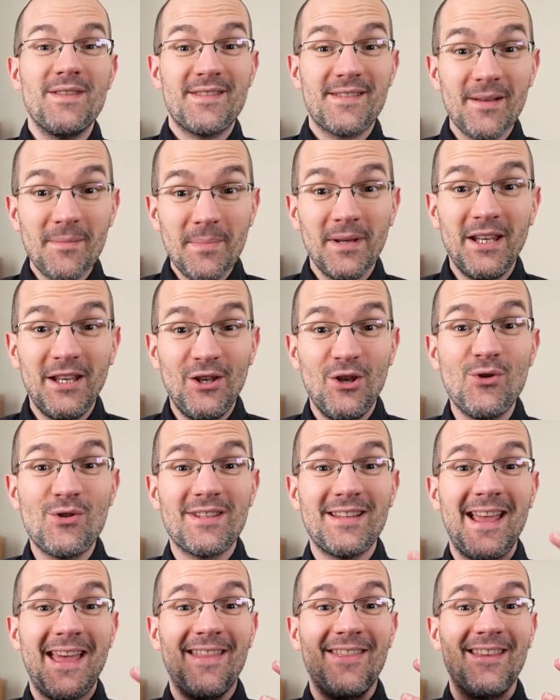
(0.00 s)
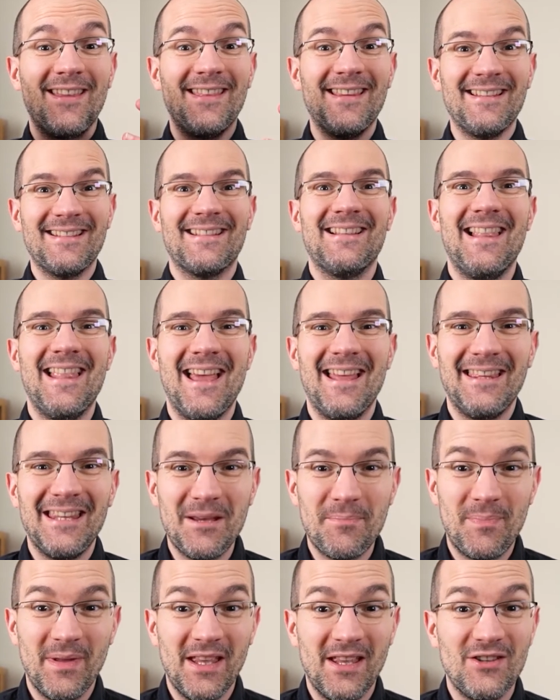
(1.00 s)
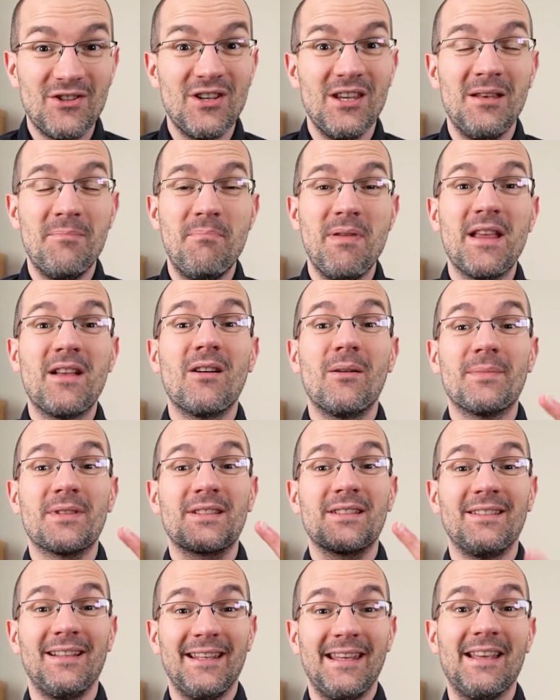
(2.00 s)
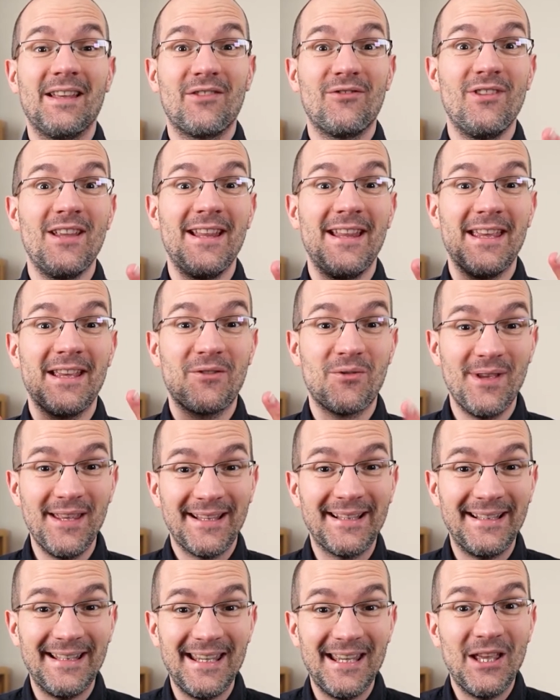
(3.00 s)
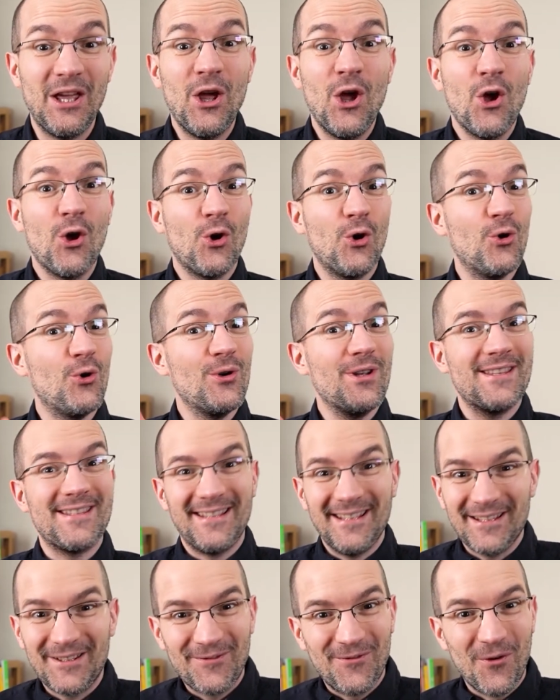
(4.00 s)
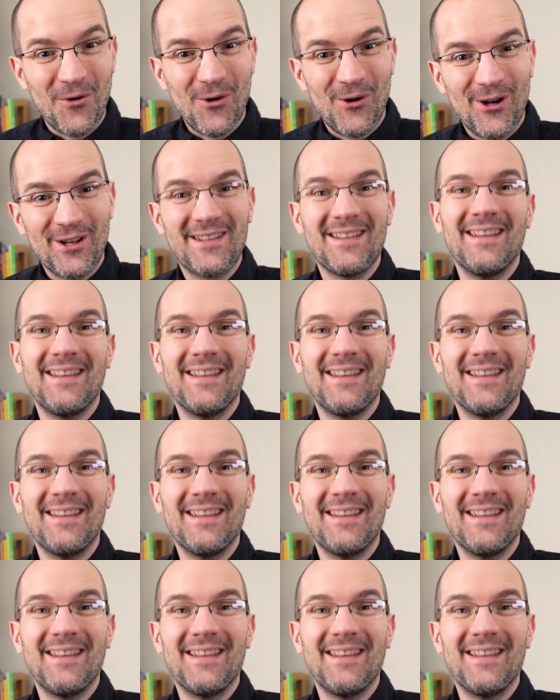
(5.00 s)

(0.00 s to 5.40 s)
somebody looks at this landing page, it becomes clear really quickly who is this for.